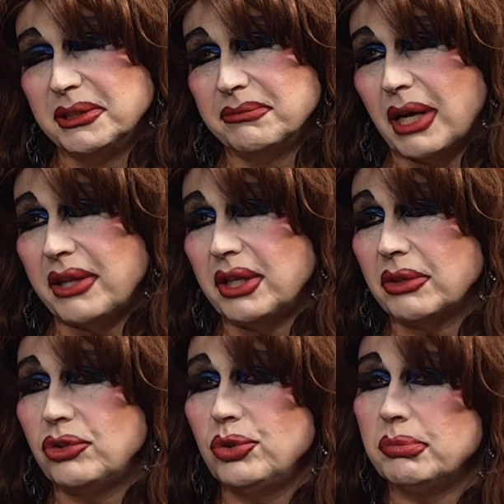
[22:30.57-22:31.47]
I think
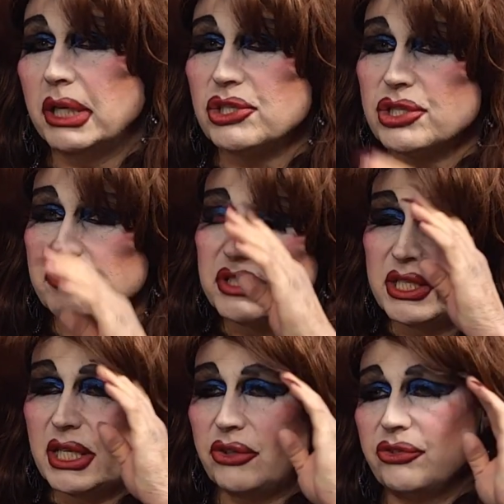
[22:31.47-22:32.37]
too much of
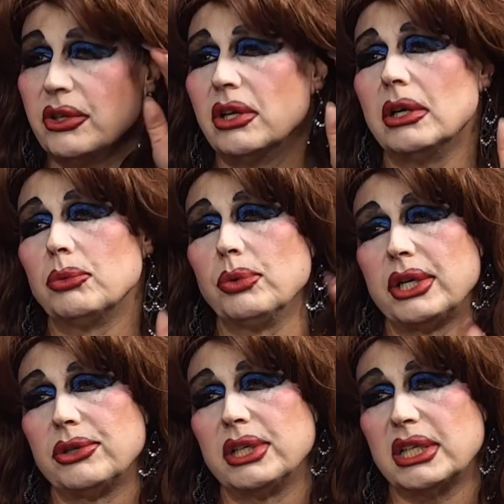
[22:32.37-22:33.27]
today's
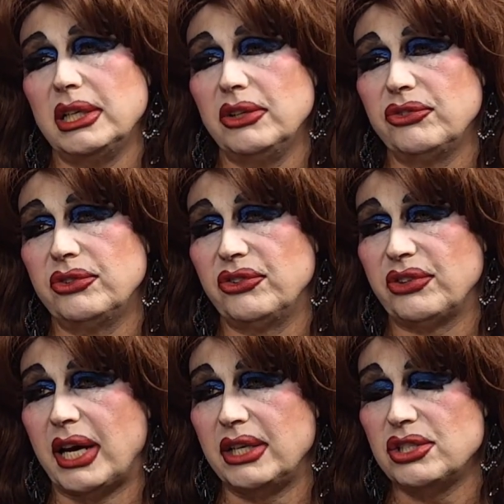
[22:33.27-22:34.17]
rhetoric is
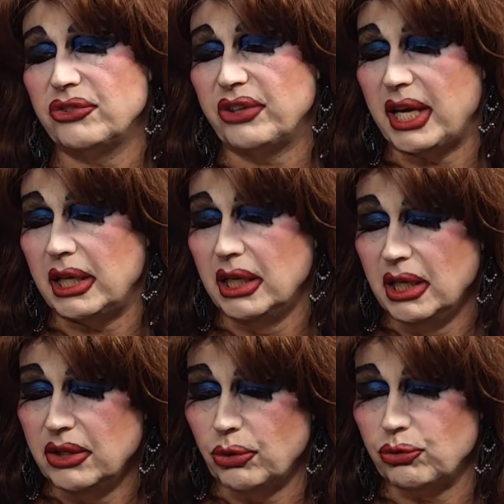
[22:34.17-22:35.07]
designed to say
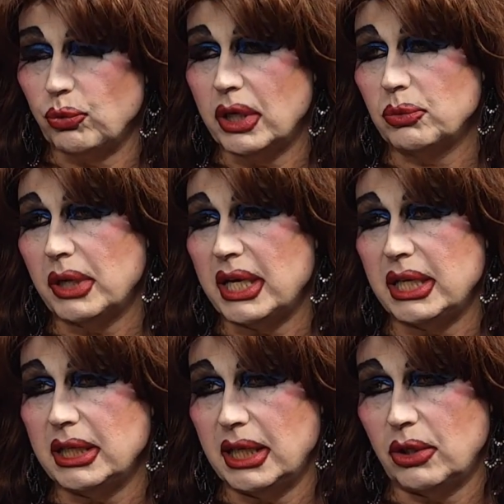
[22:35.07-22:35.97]
there's one way
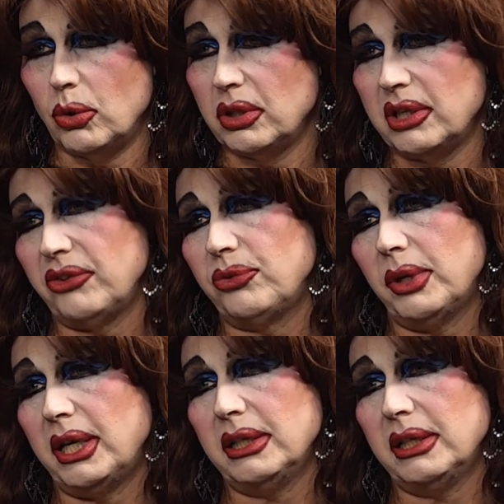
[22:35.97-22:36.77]
and only this way.